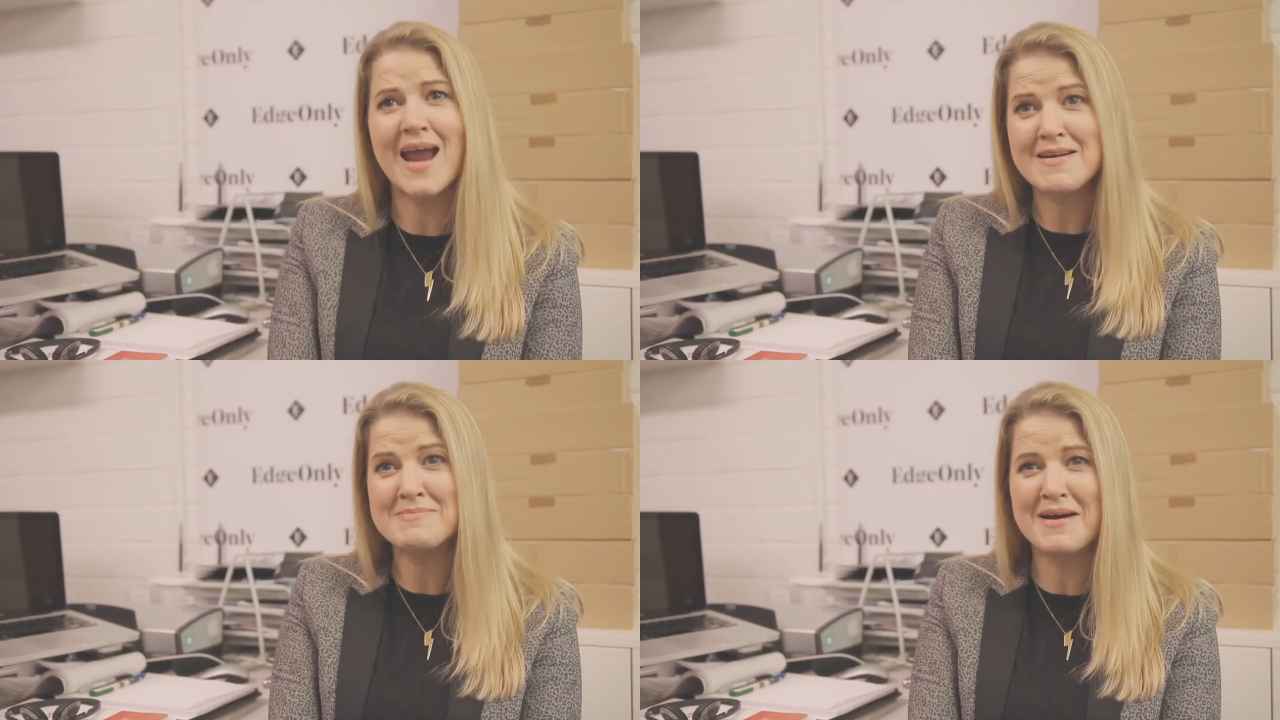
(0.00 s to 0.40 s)

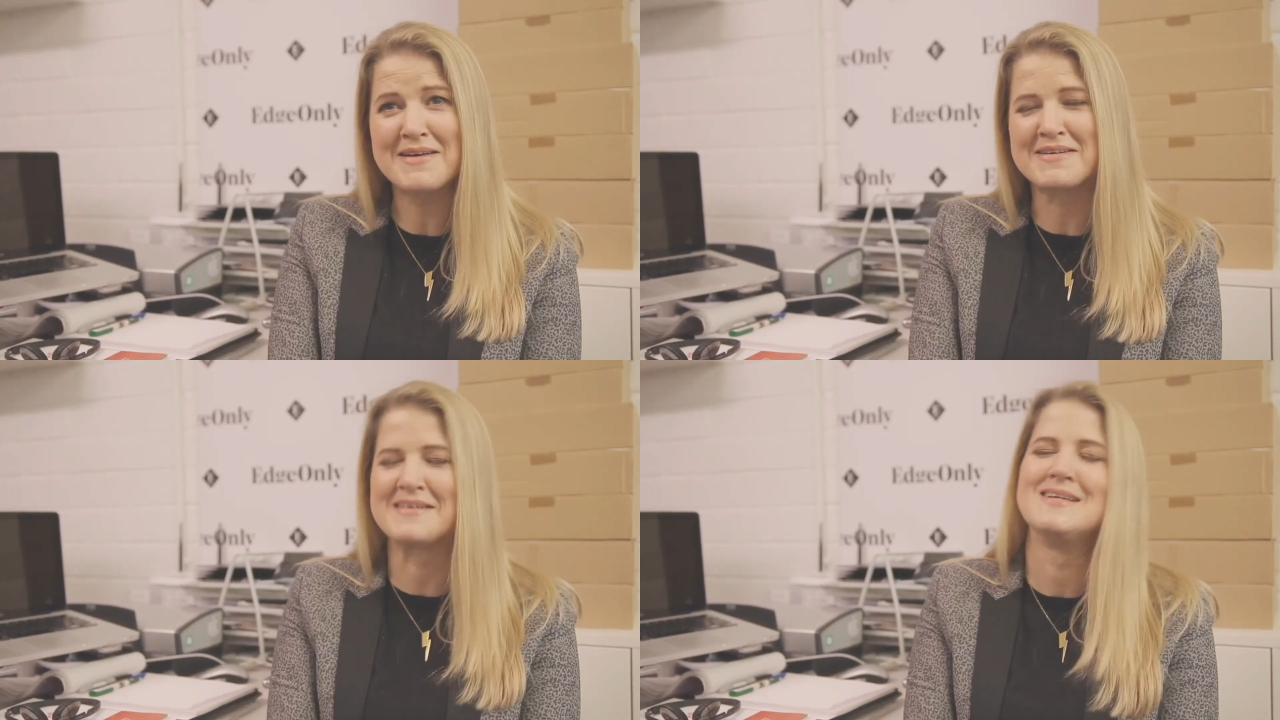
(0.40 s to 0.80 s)
Harry
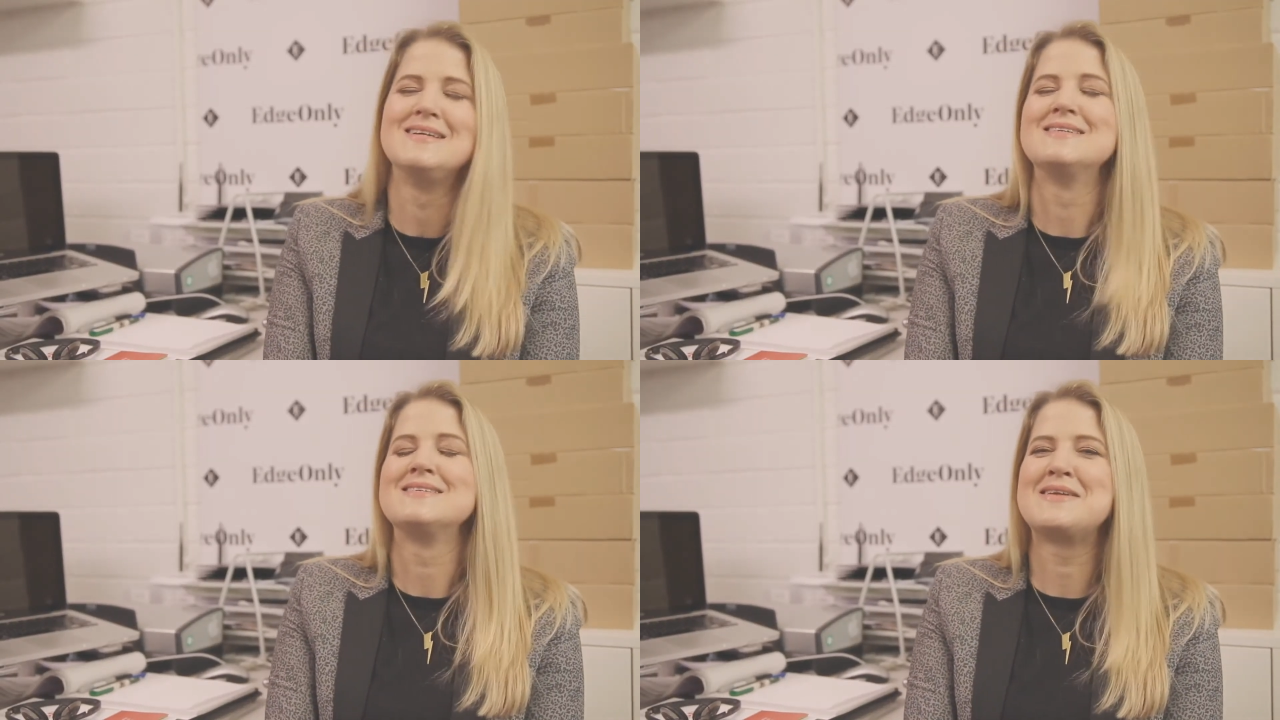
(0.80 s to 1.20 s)
Potter,
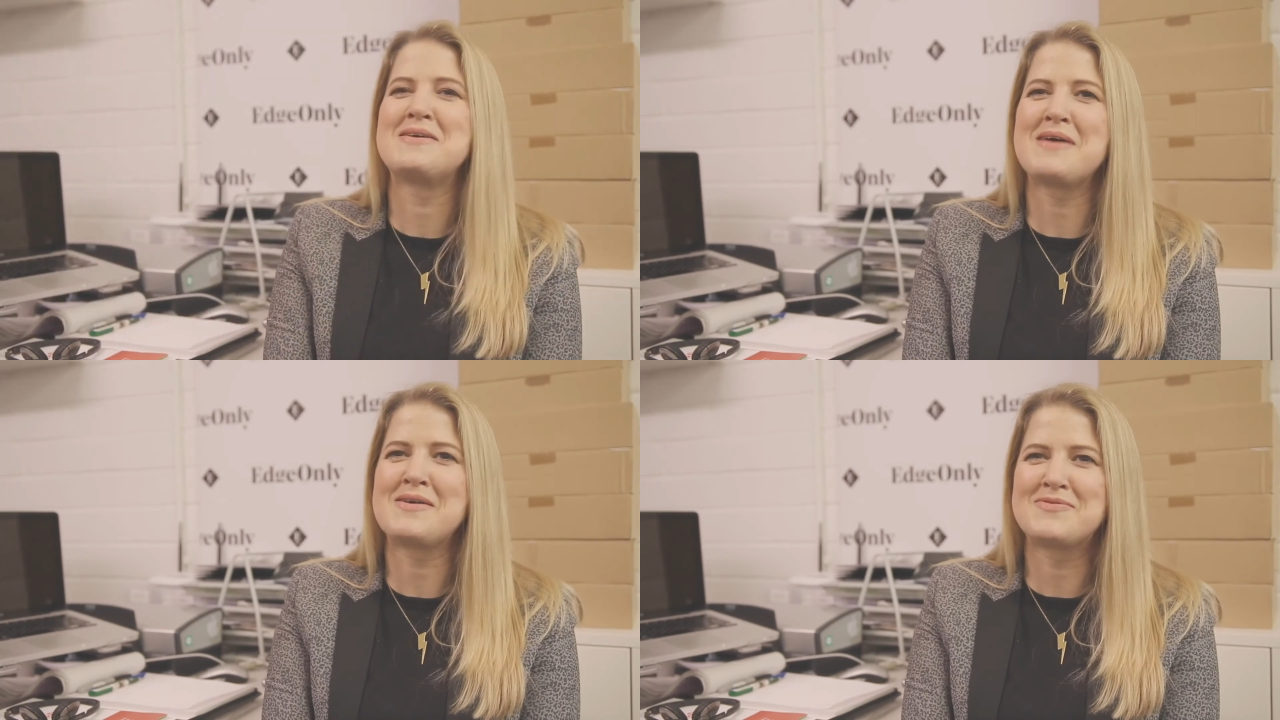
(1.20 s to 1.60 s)
you
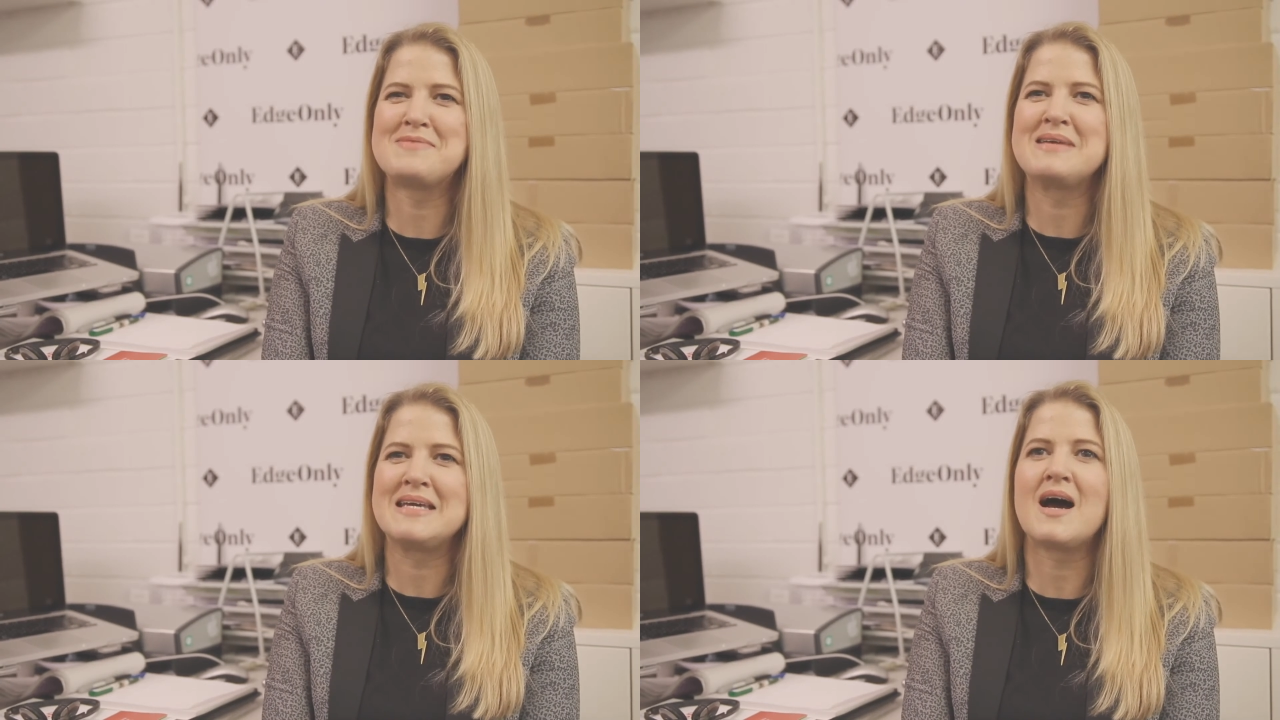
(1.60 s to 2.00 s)
know. And for me,